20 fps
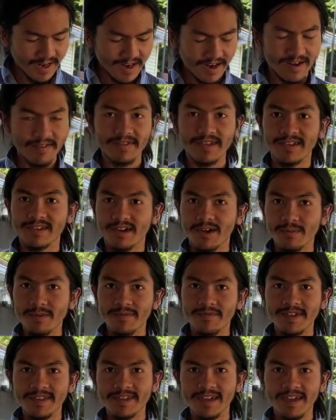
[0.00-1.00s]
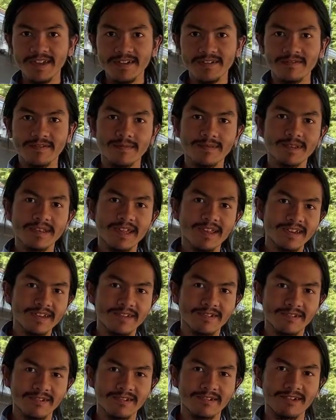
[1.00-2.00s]
of these Arborvitae from
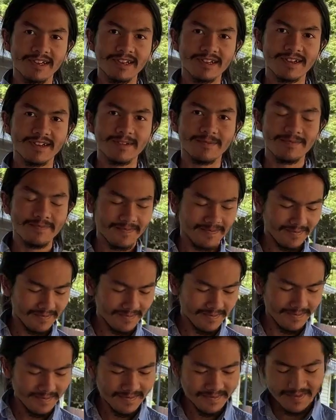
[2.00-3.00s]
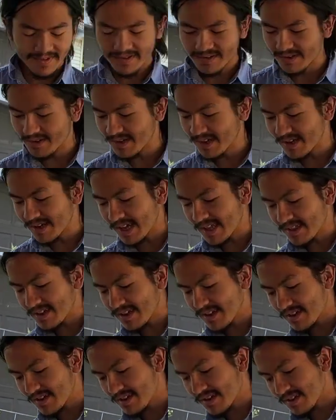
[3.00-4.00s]
Sandy's Nursery. So you can get
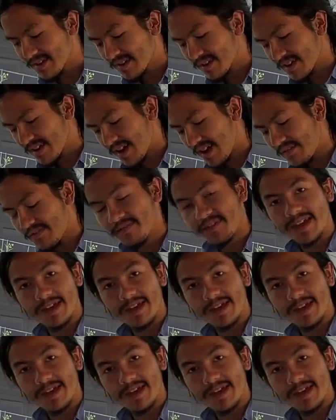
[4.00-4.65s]
these off of